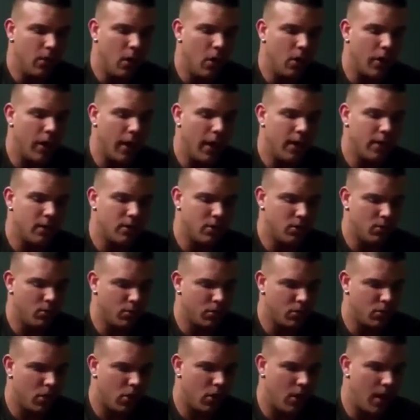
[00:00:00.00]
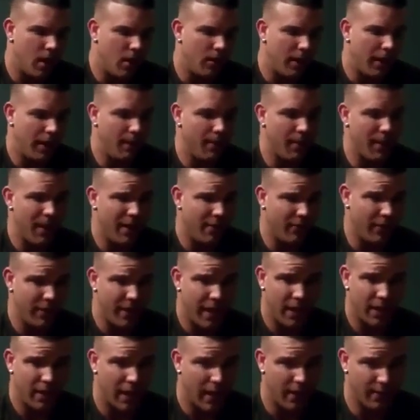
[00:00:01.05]
Okay, so we'll start out like my
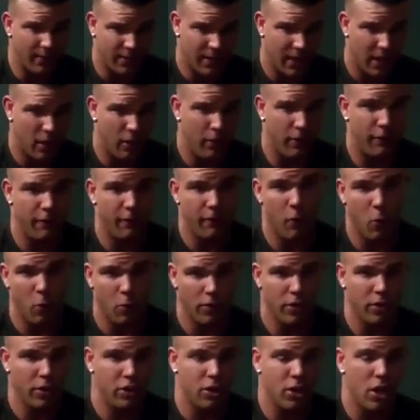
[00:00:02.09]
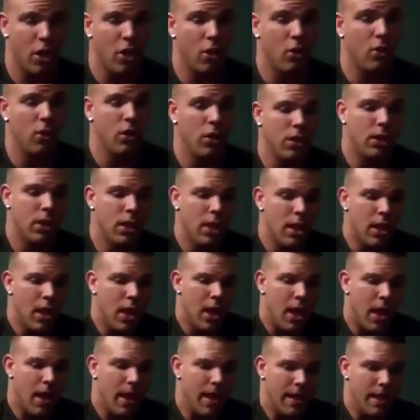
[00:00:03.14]
everyday lifestyle for the show.
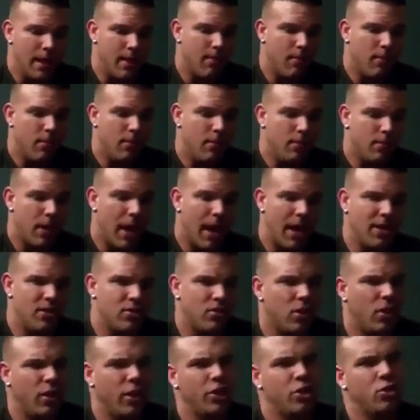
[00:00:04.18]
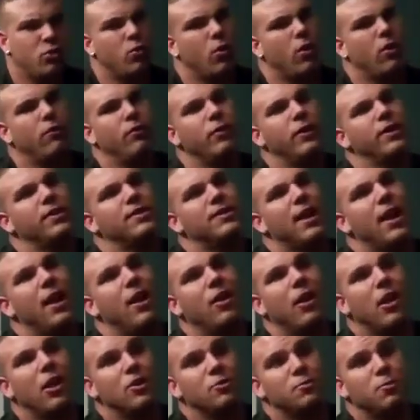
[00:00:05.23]
I started 12 weeks
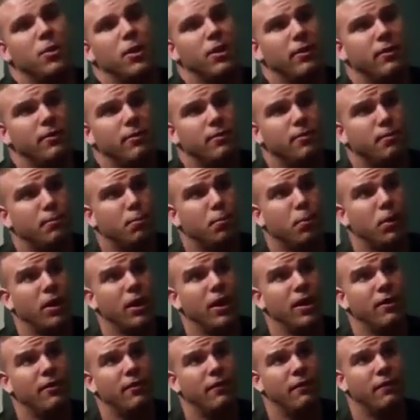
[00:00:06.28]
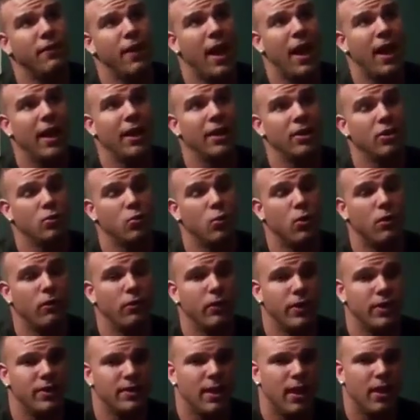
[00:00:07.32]
out. I was pretty fat at 12
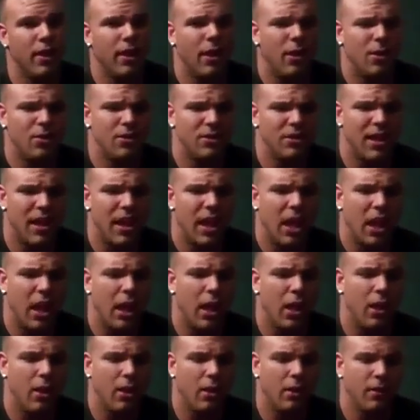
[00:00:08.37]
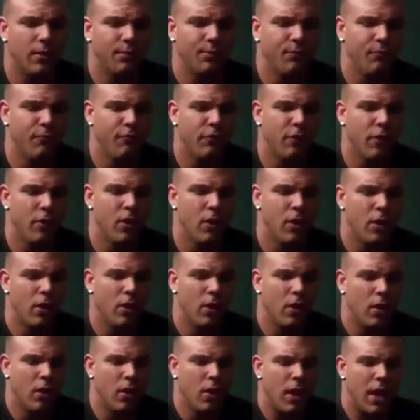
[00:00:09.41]
weeks out. I was like
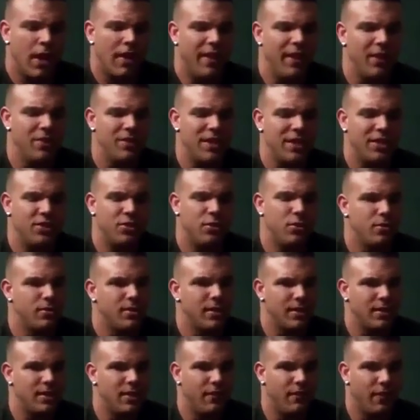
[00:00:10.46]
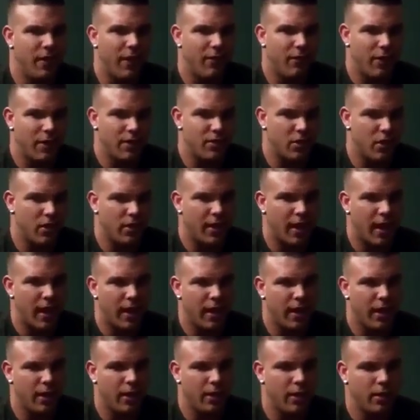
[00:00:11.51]
265 when I started
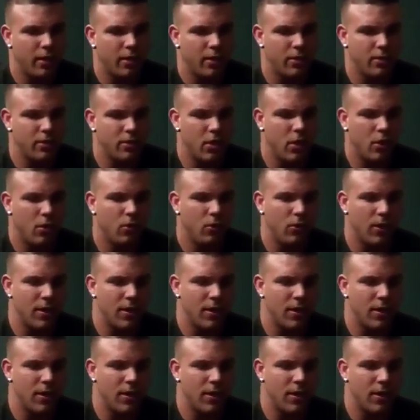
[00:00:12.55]
dieting. So